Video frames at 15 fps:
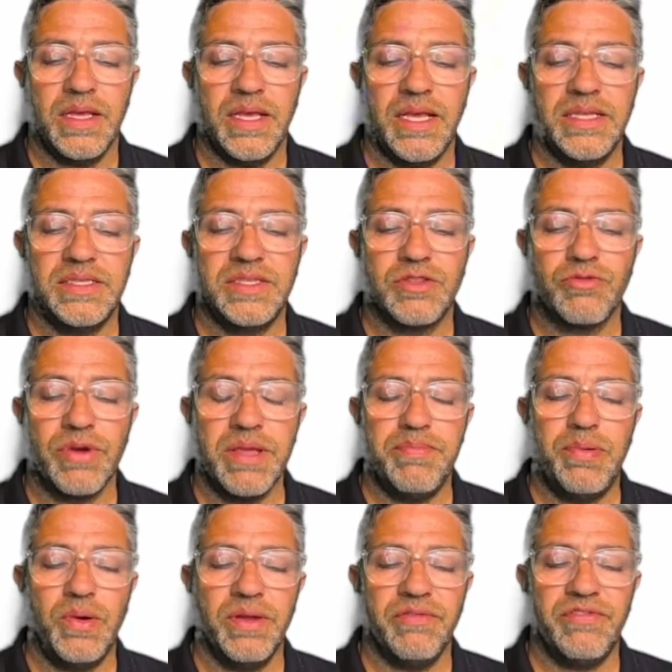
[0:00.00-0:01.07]
is
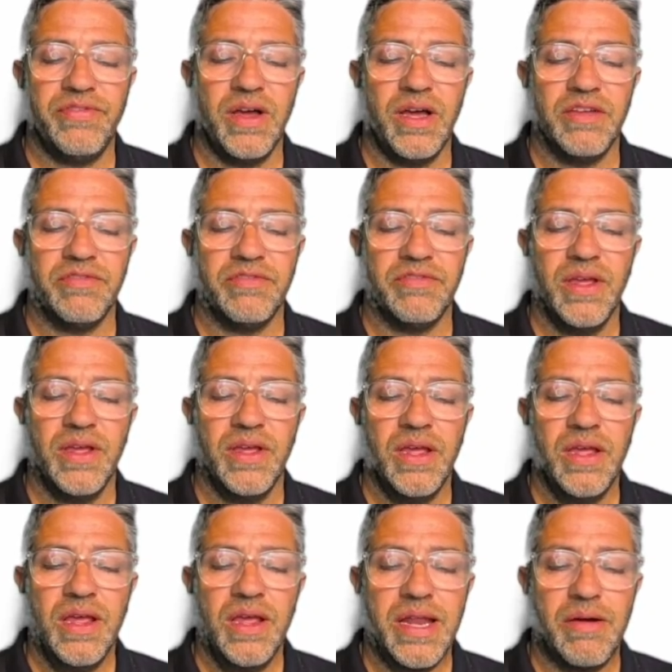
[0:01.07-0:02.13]
3.5.
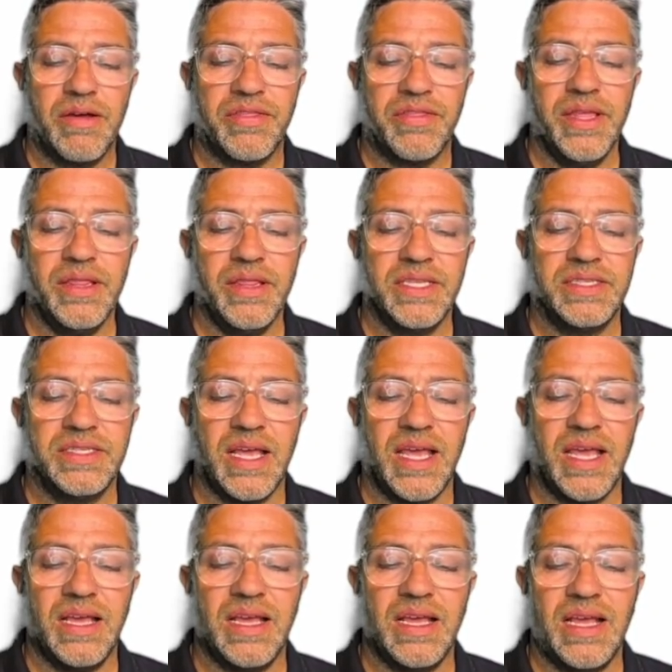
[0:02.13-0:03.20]
Now, I think this
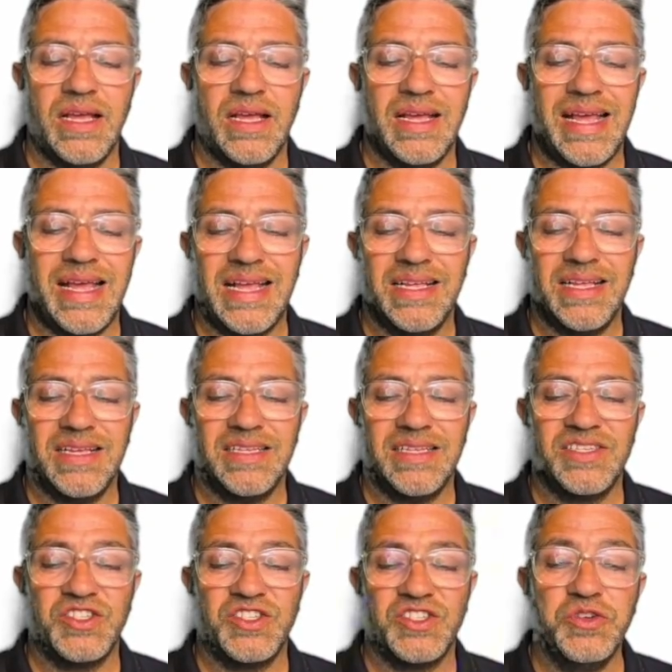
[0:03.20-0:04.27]

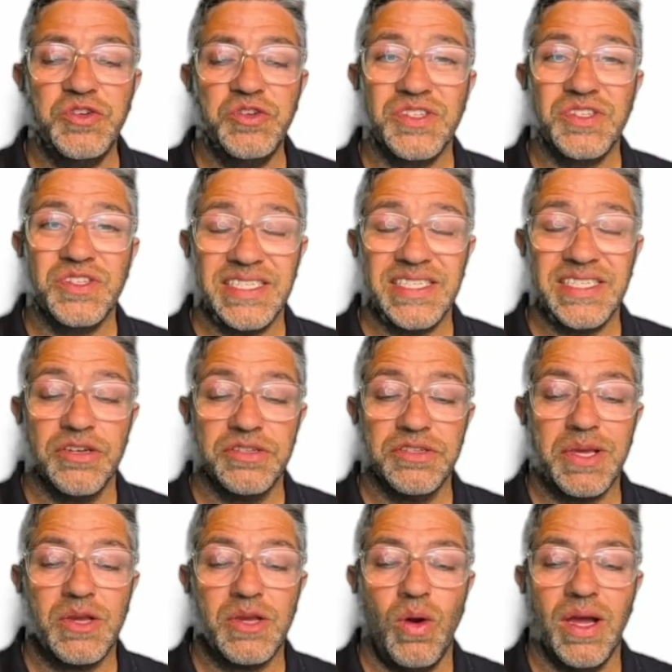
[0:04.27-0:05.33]
student is going to
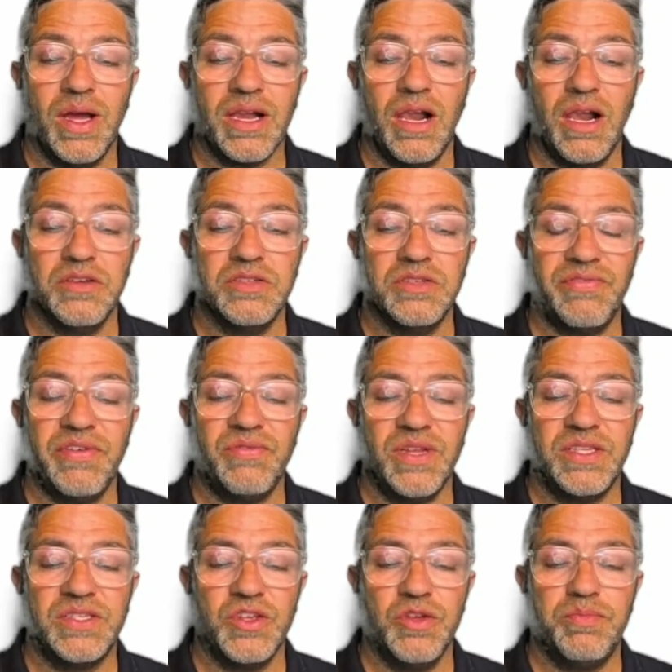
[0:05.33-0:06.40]
be quite close,
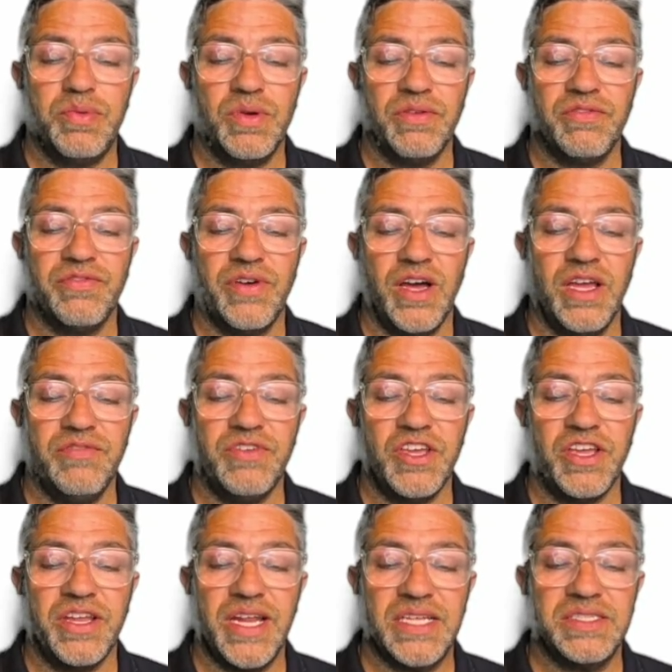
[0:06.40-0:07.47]
52.5. You
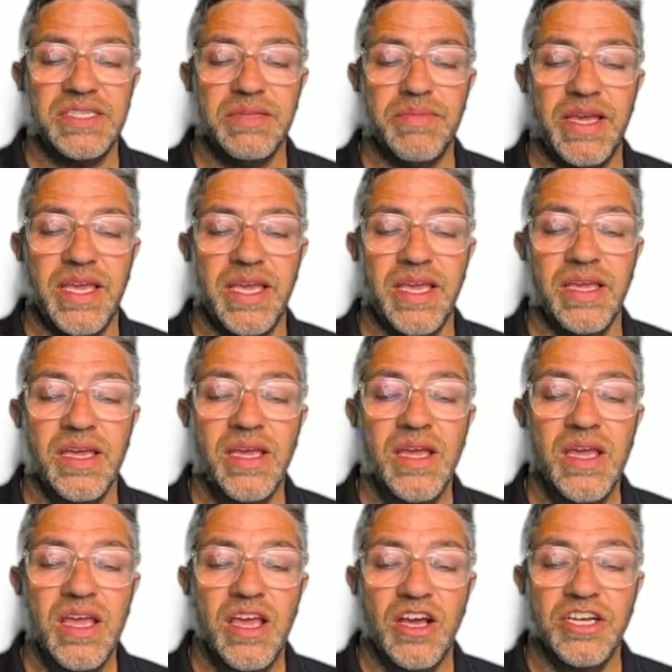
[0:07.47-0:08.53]
can estimate here,
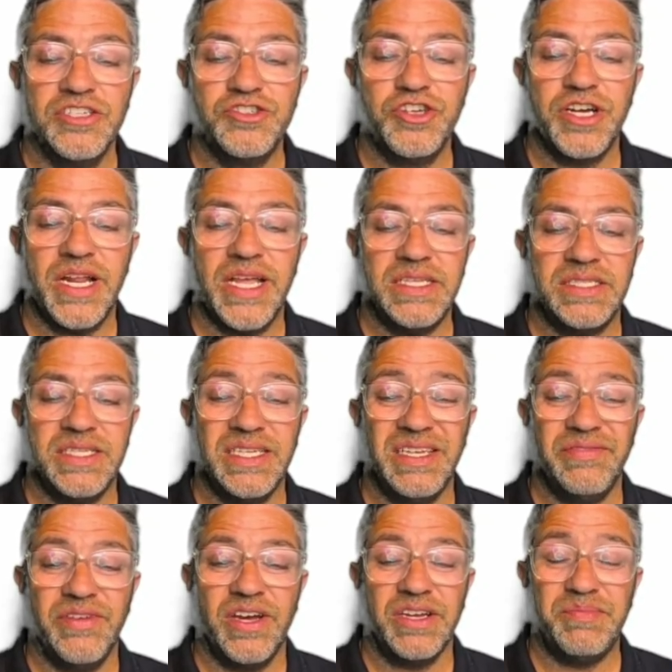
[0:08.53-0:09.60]
180
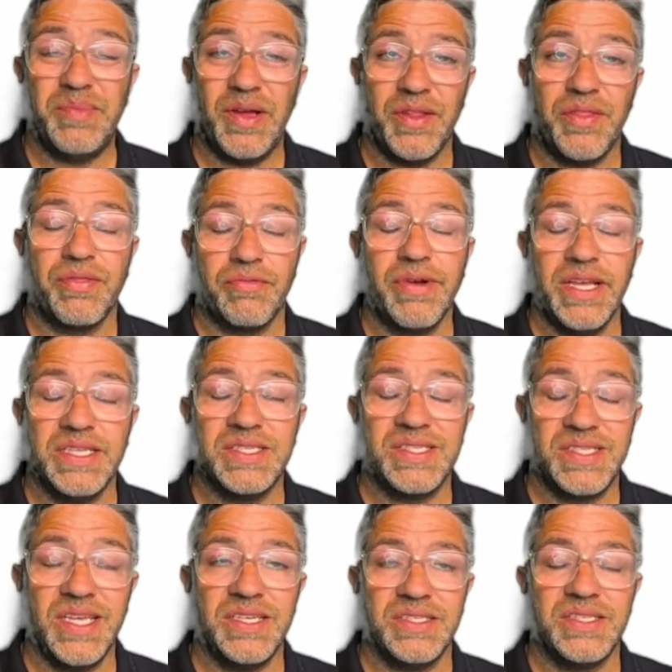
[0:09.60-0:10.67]
divided by 3 is
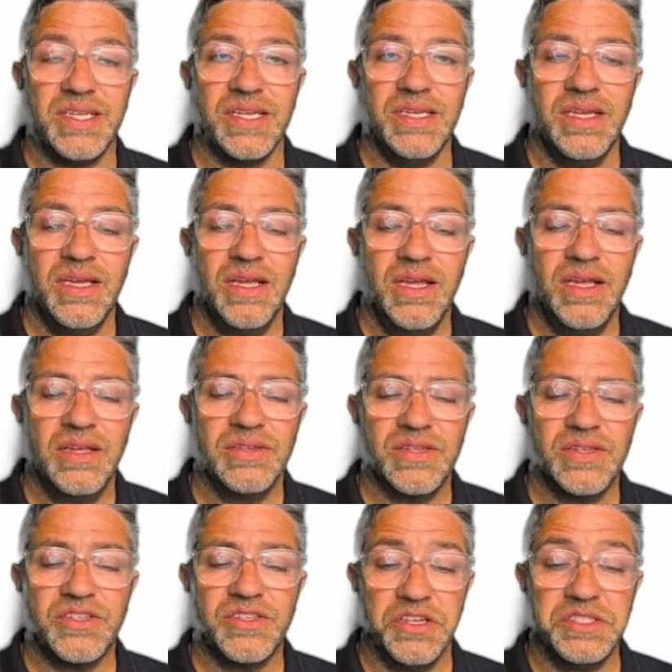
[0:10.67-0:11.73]
60. So
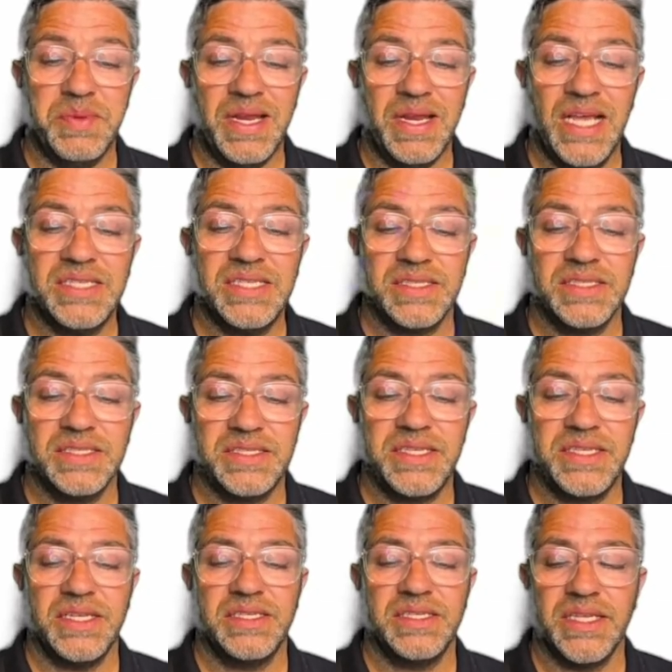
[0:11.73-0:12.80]
it's going to be less than
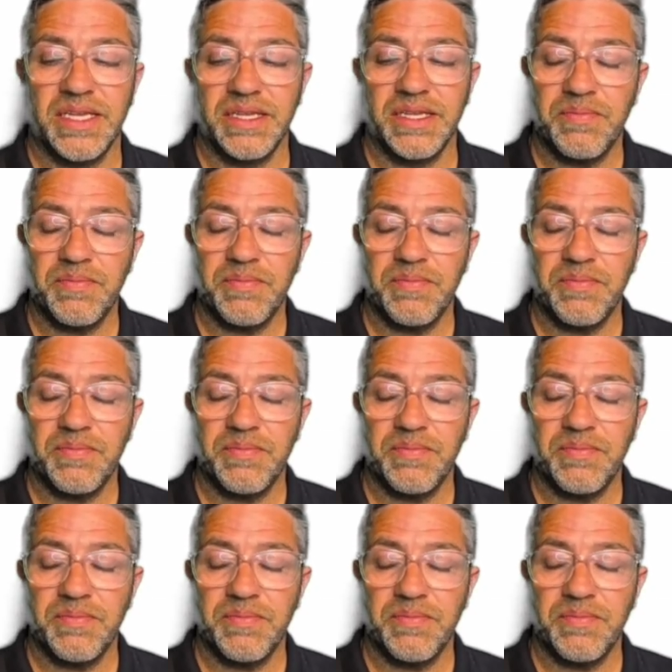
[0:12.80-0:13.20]
60.